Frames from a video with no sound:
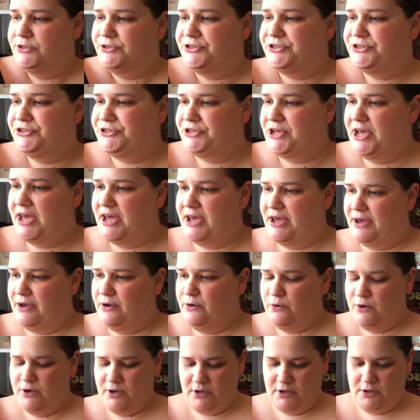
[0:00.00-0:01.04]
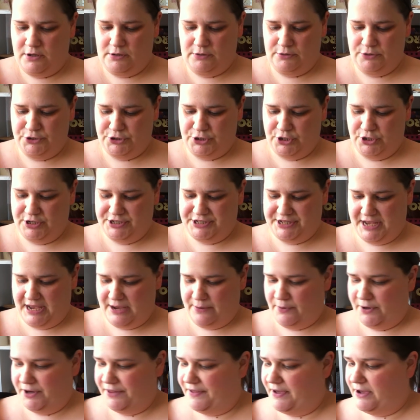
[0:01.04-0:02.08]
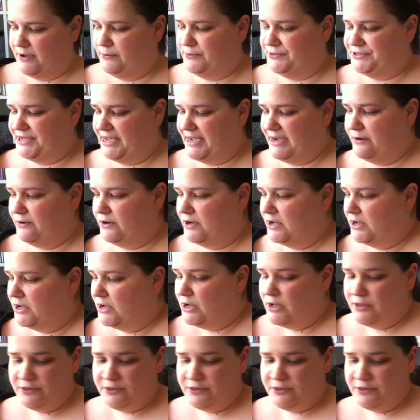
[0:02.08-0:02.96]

So I'm just going to take one of those out.